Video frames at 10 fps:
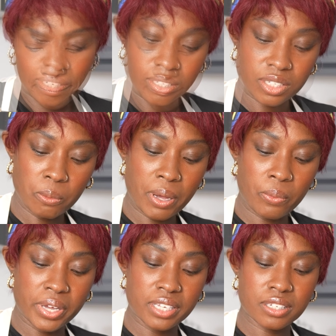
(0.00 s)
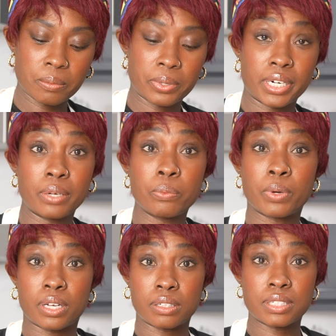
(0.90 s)
So my wings are pretty
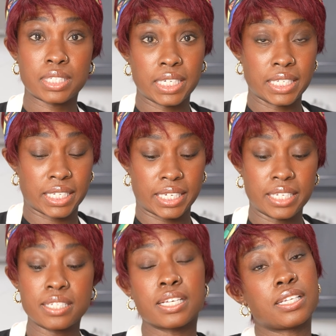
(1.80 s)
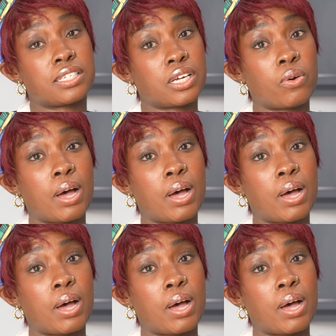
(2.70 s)
well seasoned, and so